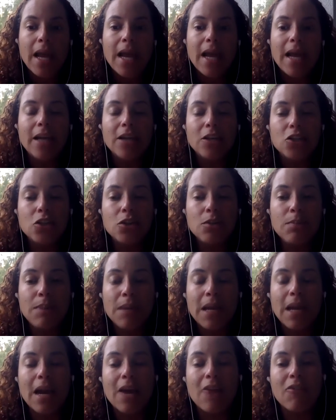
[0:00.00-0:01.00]
it should
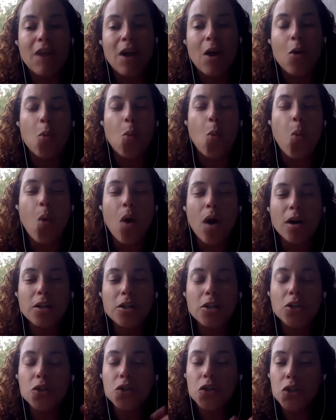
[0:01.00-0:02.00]
be around 1
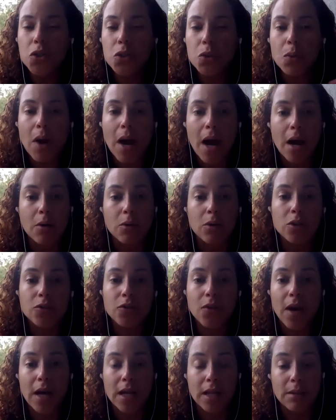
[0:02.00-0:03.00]
to 2 hours
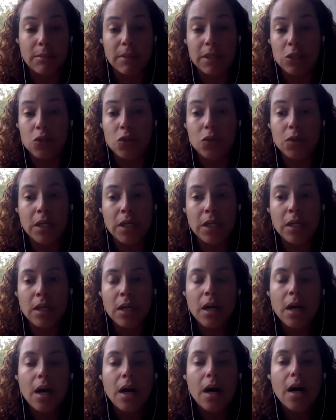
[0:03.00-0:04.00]
for elementary
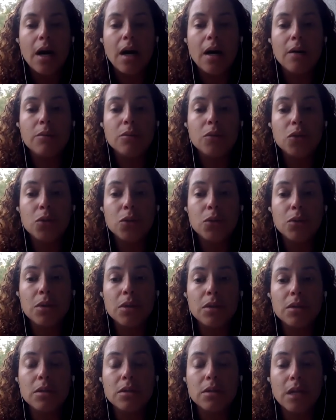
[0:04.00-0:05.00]

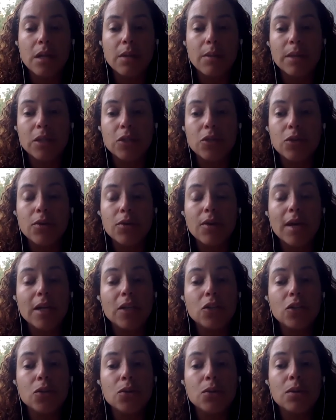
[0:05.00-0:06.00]
students, elementary
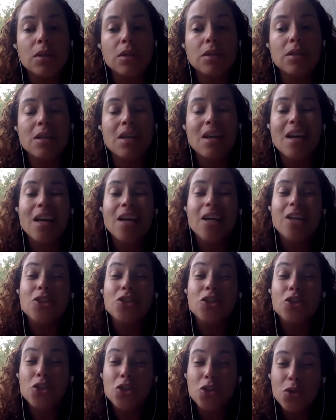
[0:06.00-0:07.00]
grade students,
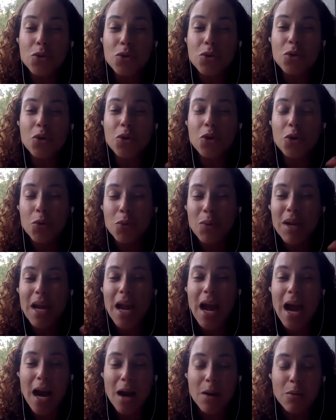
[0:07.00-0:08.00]
2 to 3
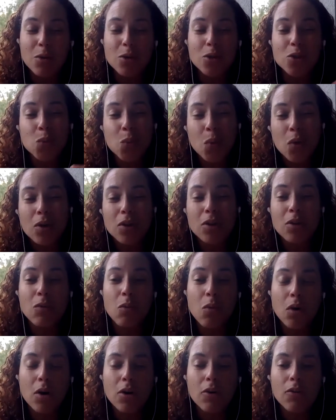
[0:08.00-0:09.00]
hours worth of
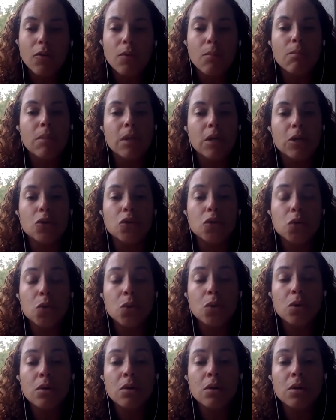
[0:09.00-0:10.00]
work for middle
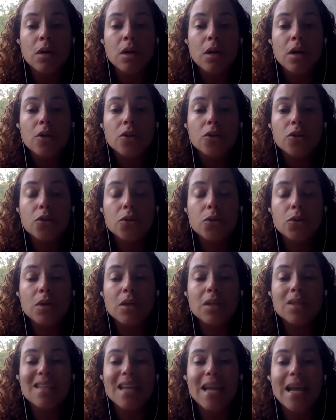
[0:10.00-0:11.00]
school
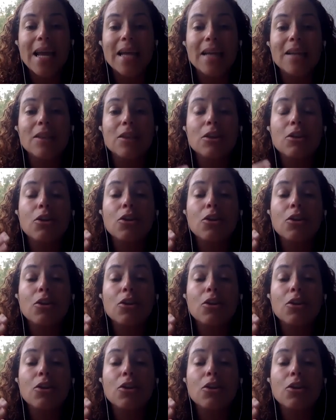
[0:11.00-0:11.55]
students, and